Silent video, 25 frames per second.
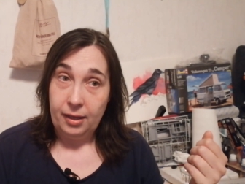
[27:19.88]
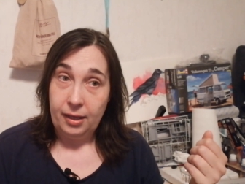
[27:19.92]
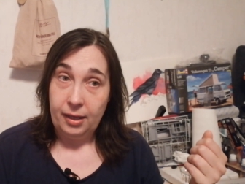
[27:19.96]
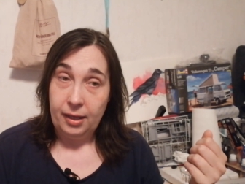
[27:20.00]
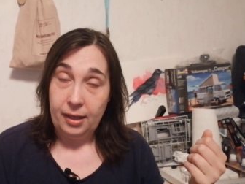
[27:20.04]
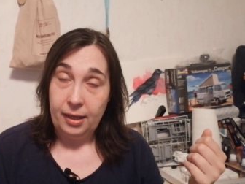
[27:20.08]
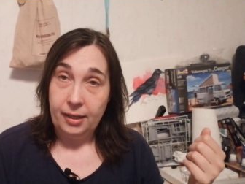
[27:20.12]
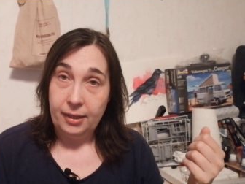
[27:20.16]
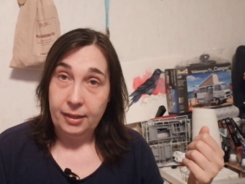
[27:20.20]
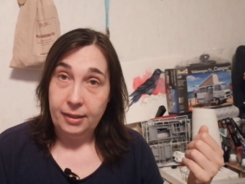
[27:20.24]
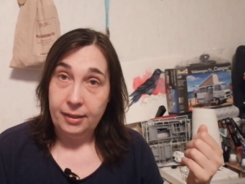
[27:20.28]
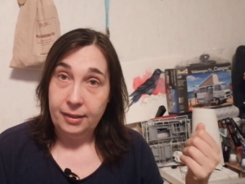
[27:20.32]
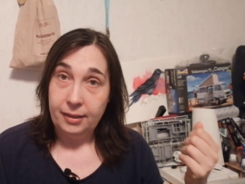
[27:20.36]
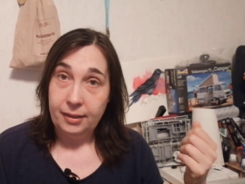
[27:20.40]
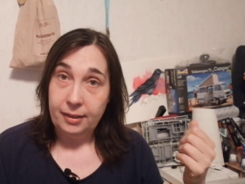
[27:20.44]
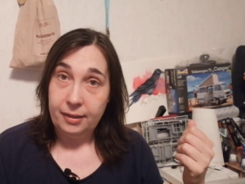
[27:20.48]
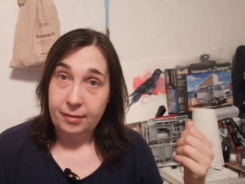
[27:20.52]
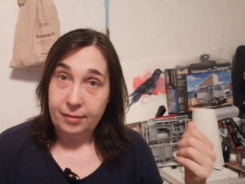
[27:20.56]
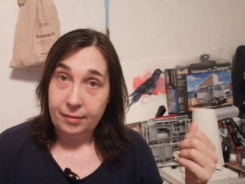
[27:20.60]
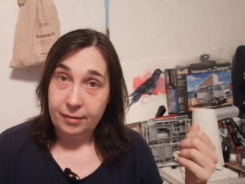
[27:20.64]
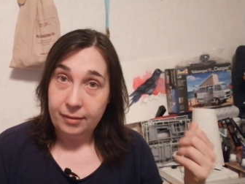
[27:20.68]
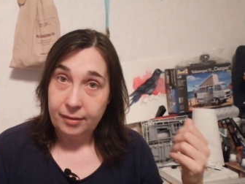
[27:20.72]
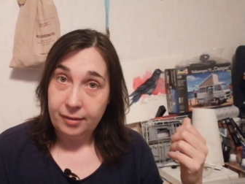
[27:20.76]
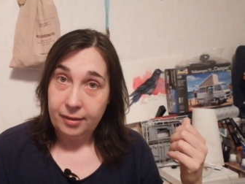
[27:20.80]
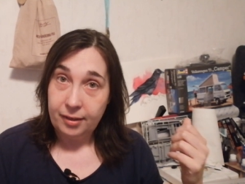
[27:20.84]
and it
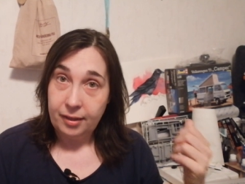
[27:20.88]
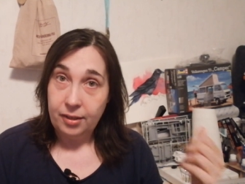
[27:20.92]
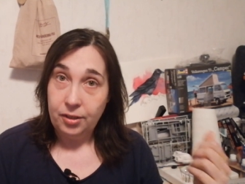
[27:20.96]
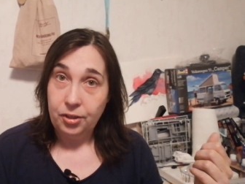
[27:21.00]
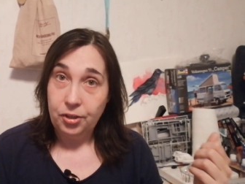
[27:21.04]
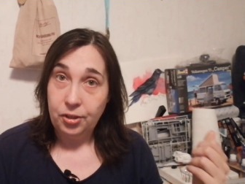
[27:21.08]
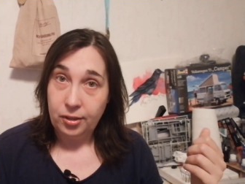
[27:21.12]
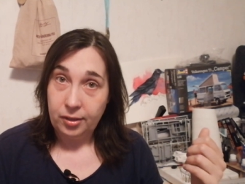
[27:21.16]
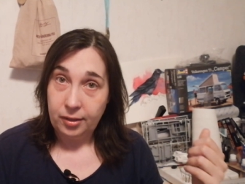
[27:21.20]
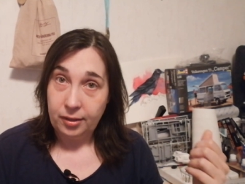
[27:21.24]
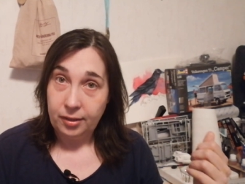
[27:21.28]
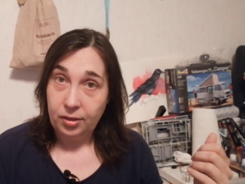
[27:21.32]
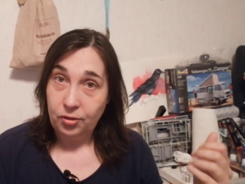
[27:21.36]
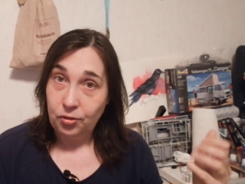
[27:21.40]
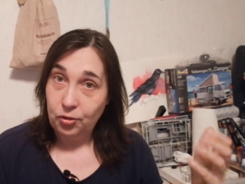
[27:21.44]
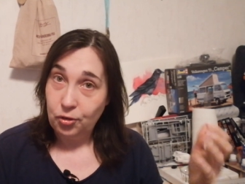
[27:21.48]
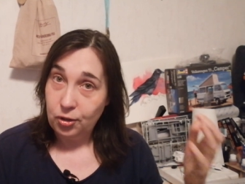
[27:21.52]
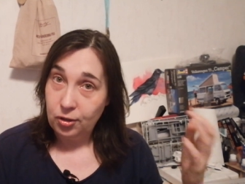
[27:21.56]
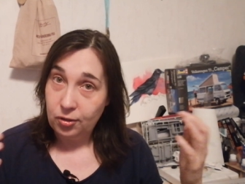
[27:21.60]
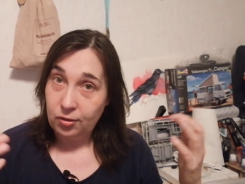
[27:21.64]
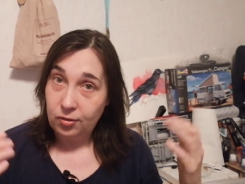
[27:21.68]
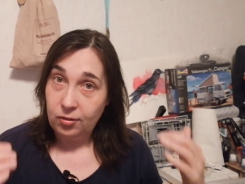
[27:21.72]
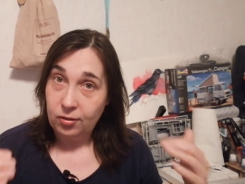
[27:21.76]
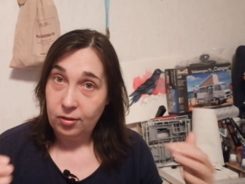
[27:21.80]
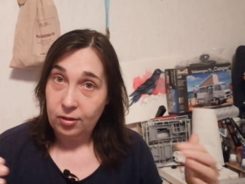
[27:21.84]
doesn't tension, it
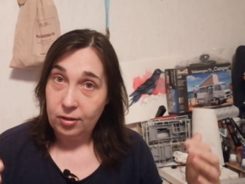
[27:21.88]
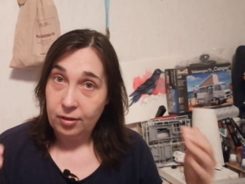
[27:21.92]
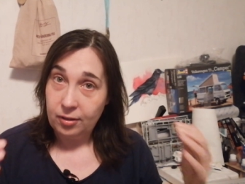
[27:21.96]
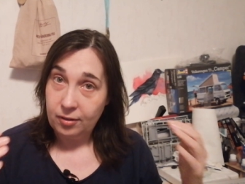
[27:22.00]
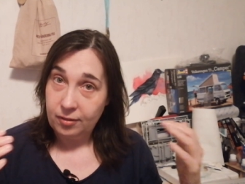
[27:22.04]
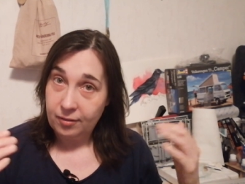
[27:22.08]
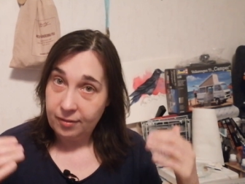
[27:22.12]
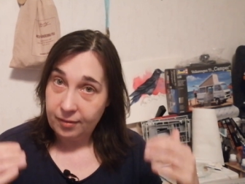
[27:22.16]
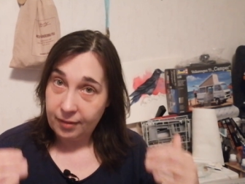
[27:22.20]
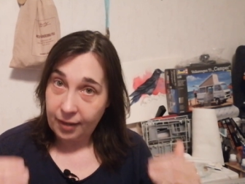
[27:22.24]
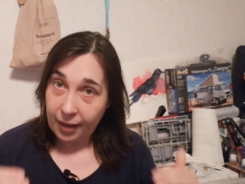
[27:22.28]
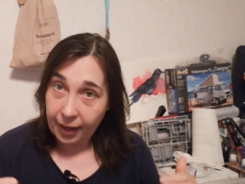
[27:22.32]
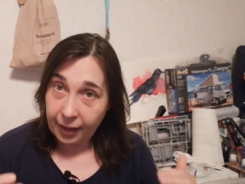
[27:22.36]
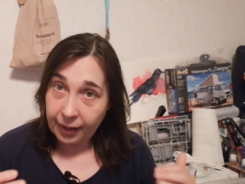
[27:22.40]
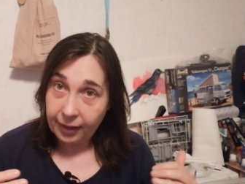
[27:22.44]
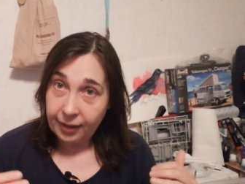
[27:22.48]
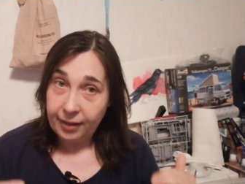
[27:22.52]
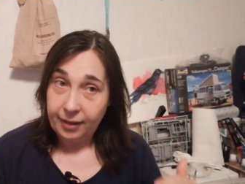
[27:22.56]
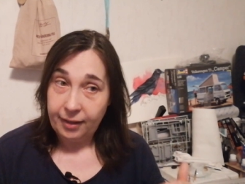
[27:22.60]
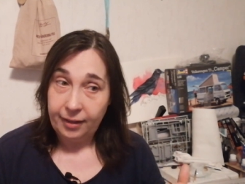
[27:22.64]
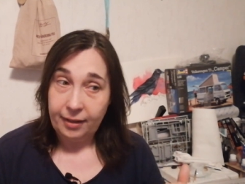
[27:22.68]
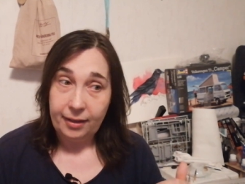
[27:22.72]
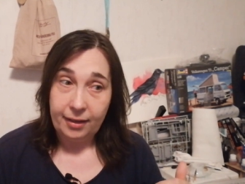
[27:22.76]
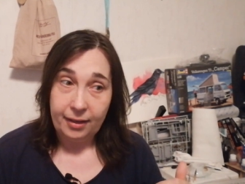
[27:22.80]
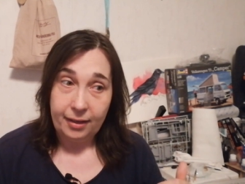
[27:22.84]
just starts
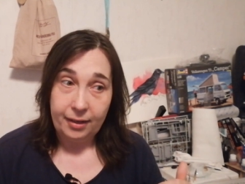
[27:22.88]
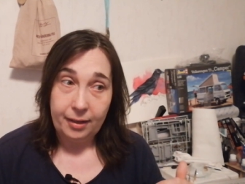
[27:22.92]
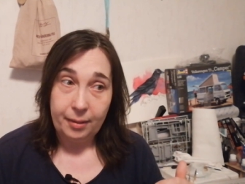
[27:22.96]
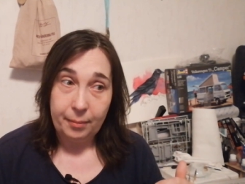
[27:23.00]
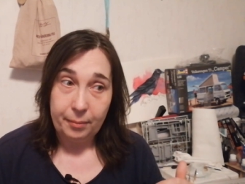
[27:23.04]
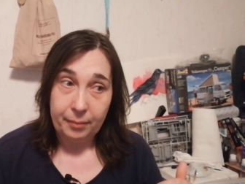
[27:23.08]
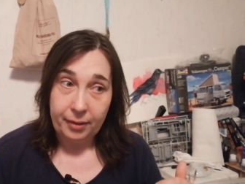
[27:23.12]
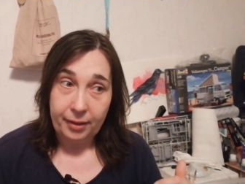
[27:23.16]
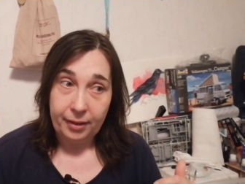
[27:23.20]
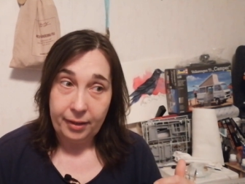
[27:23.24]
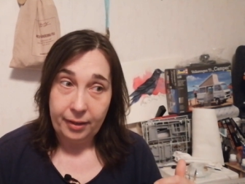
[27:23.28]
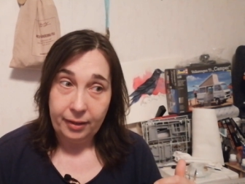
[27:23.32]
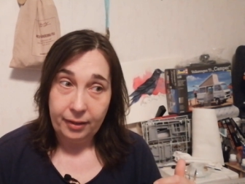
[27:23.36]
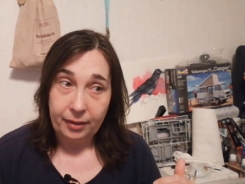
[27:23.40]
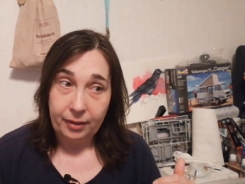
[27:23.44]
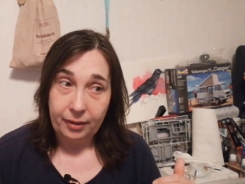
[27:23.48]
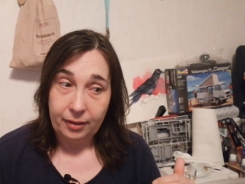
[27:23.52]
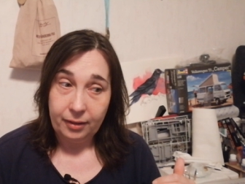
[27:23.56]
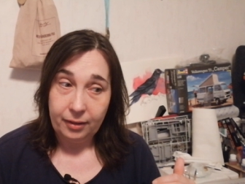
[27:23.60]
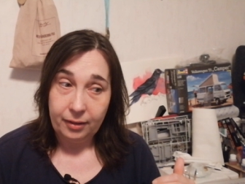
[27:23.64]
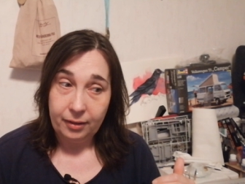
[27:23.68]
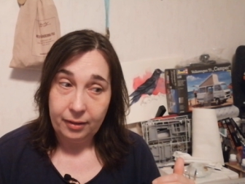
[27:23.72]
sagging, and I'm like,